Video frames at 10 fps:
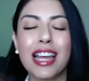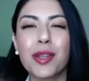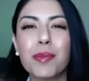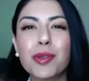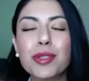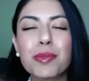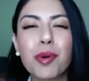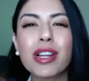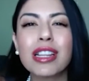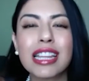The most
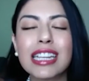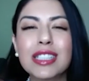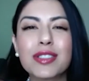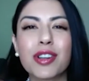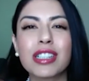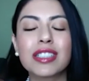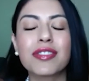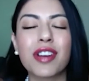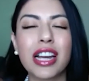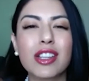important thing is for us to
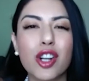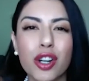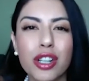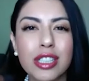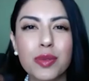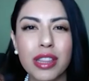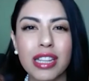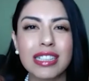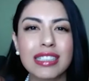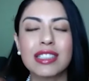find the courage
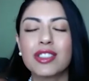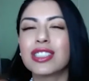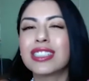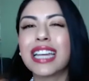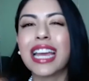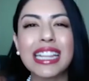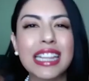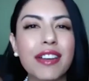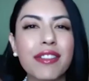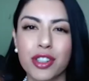within us to just take
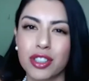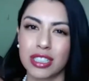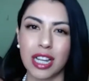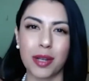that first step.